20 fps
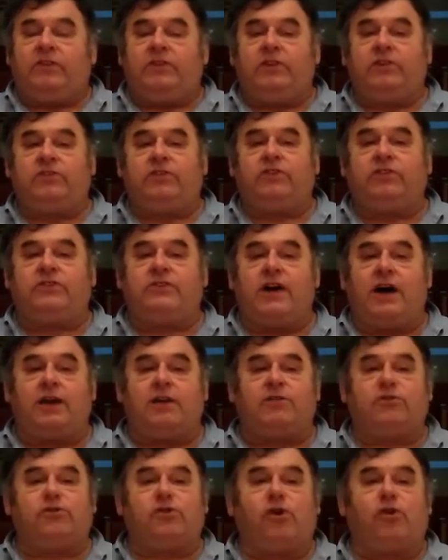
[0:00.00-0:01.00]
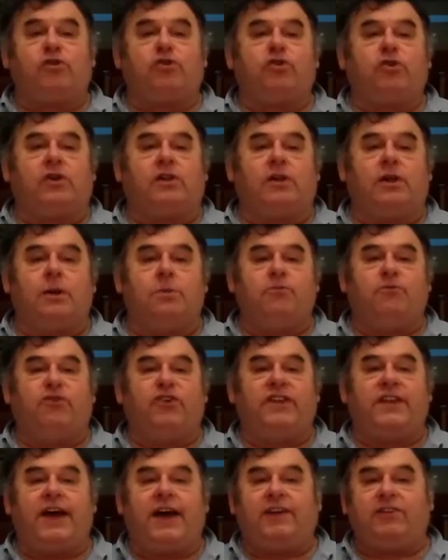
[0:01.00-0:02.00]
This is not a social club
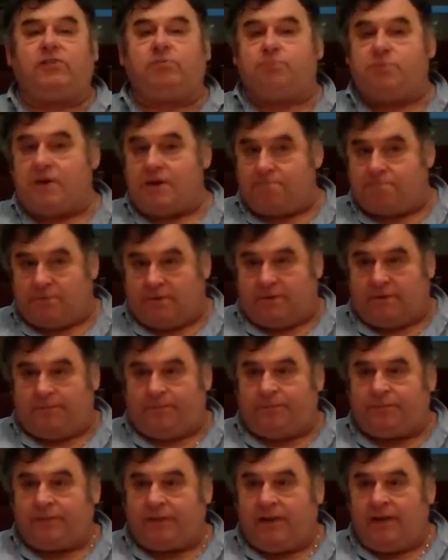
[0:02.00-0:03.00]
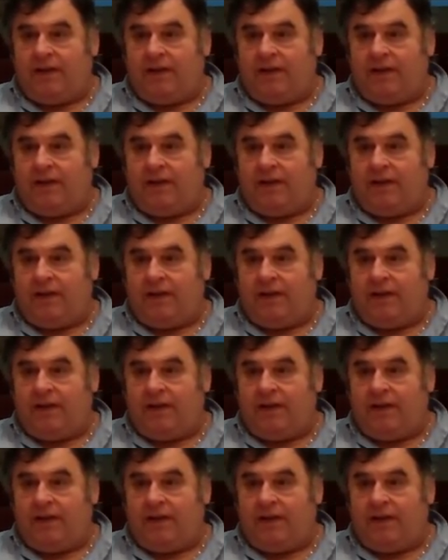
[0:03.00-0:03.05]
for nice people.